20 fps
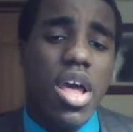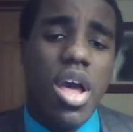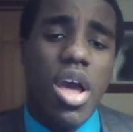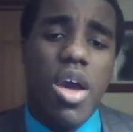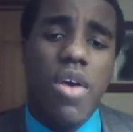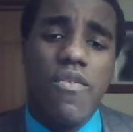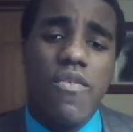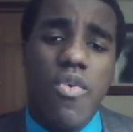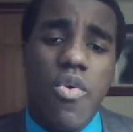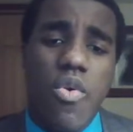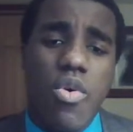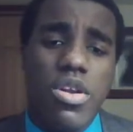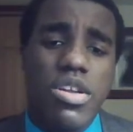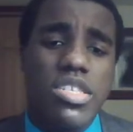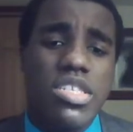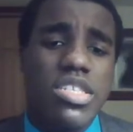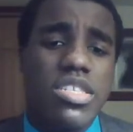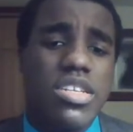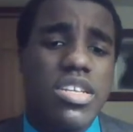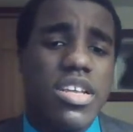Of
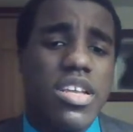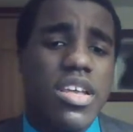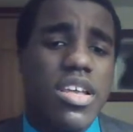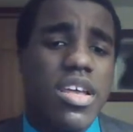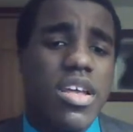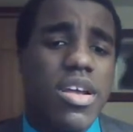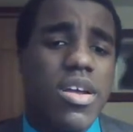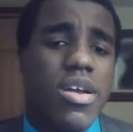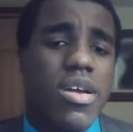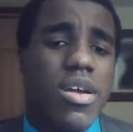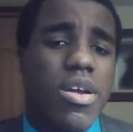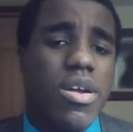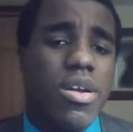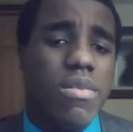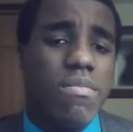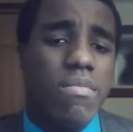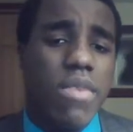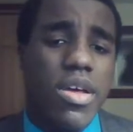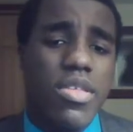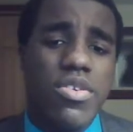course,
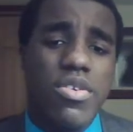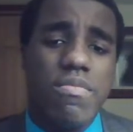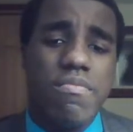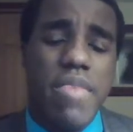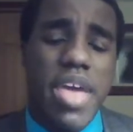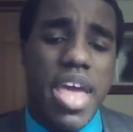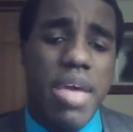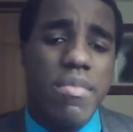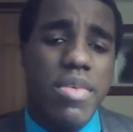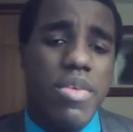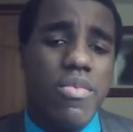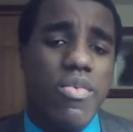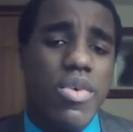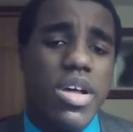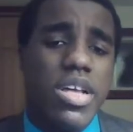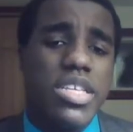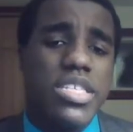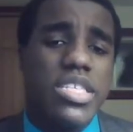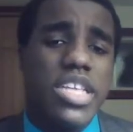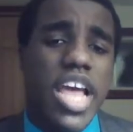her mother, Mammy,
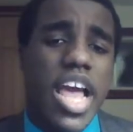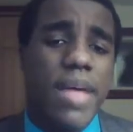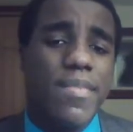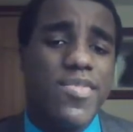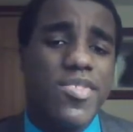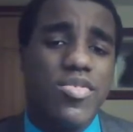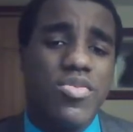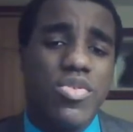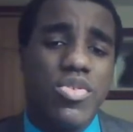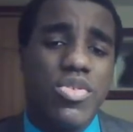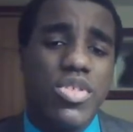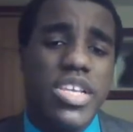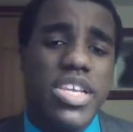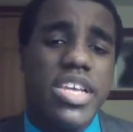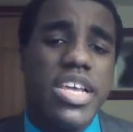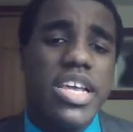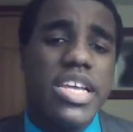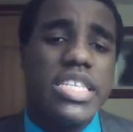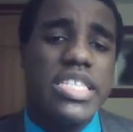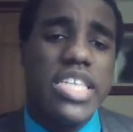was
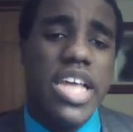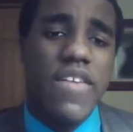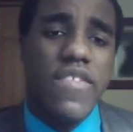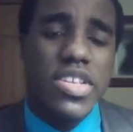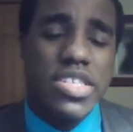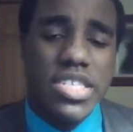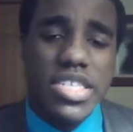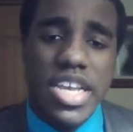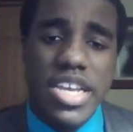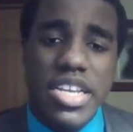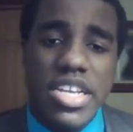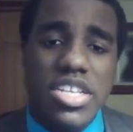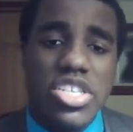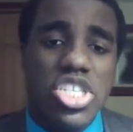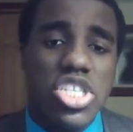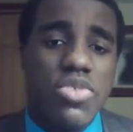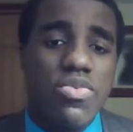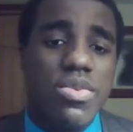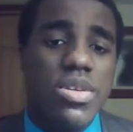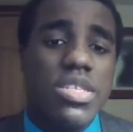absolutely devastated.
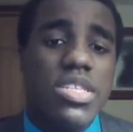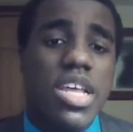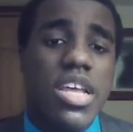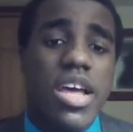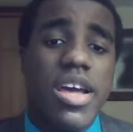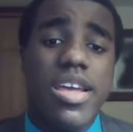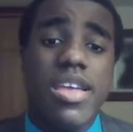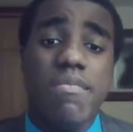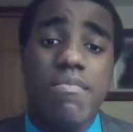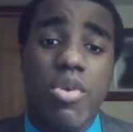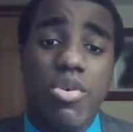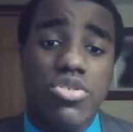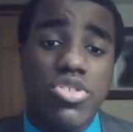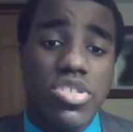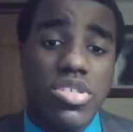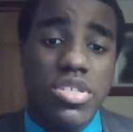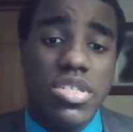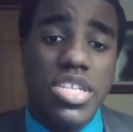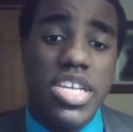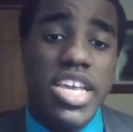She was
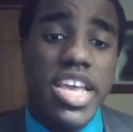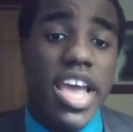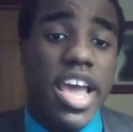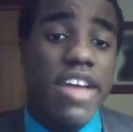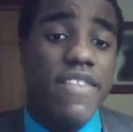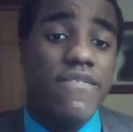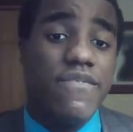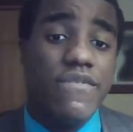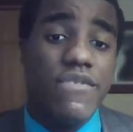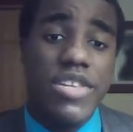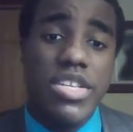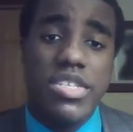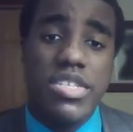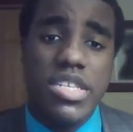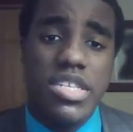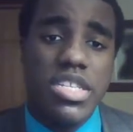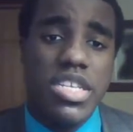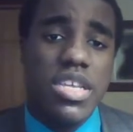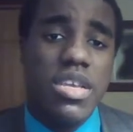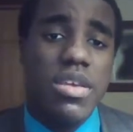emotionally and
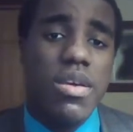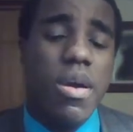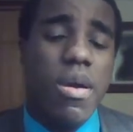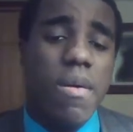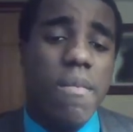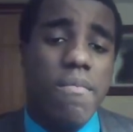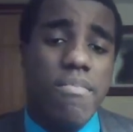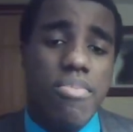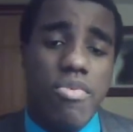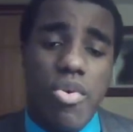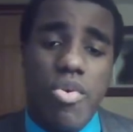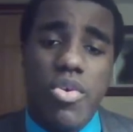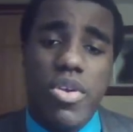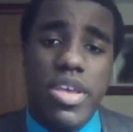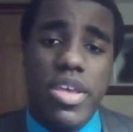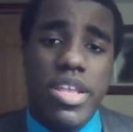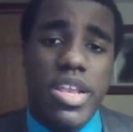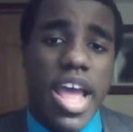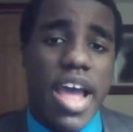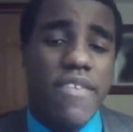physically
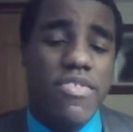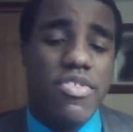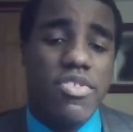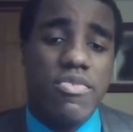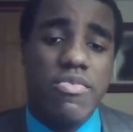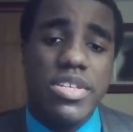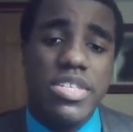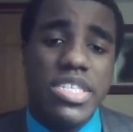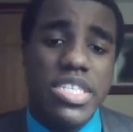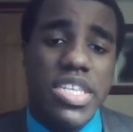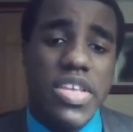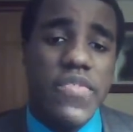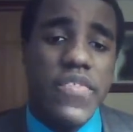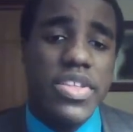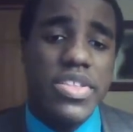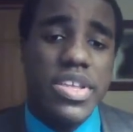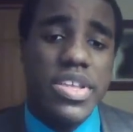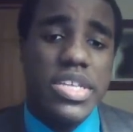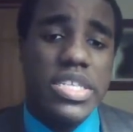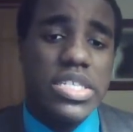broken after
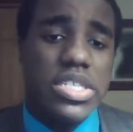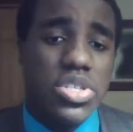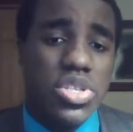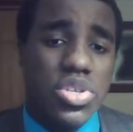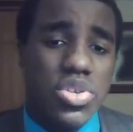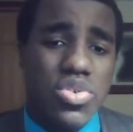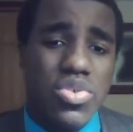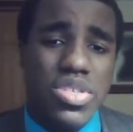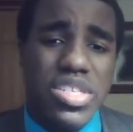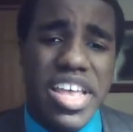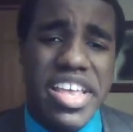receiving this news.